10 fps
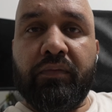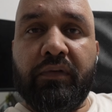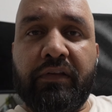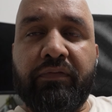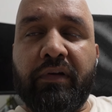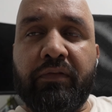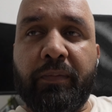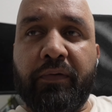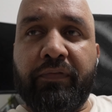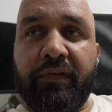this was
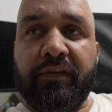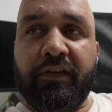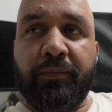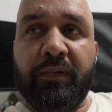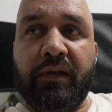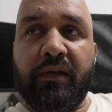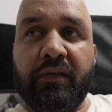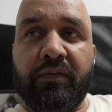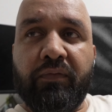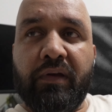my first
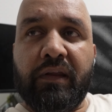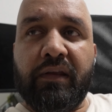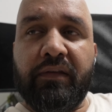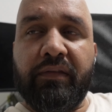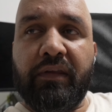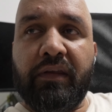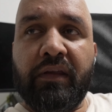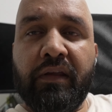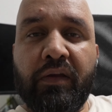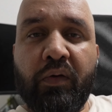experience. Very easy,
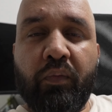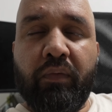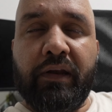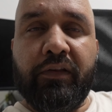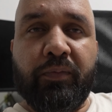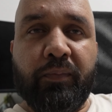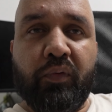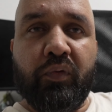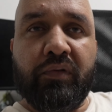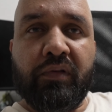very
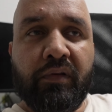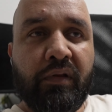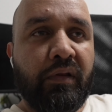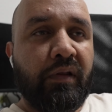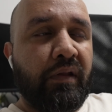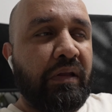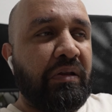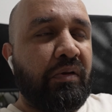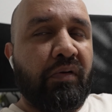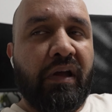smooth.
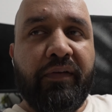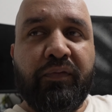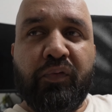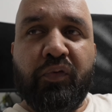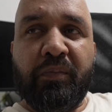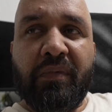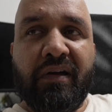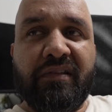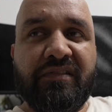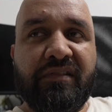You don't have to do
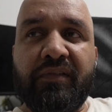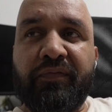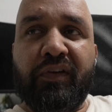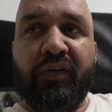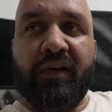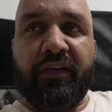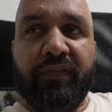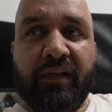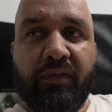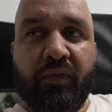much. The
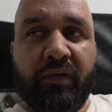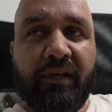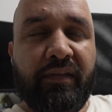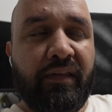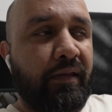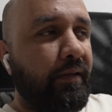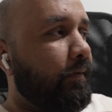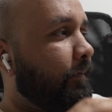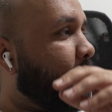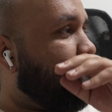videography is so easy.
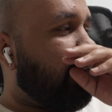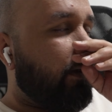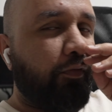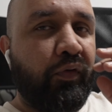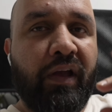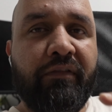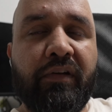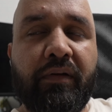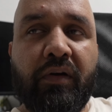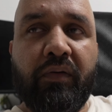If you have
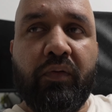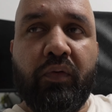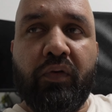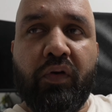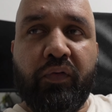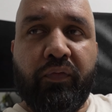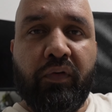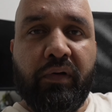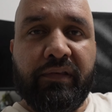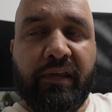a good
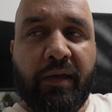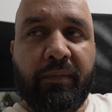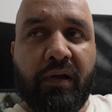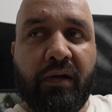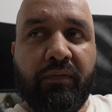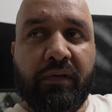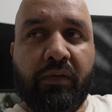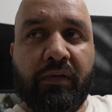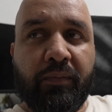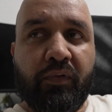autofocus camera with
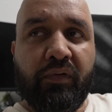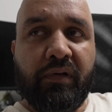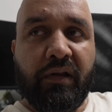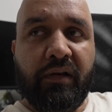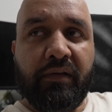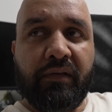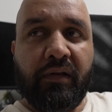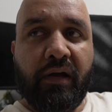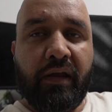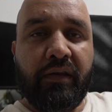some good colors,
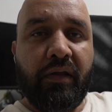I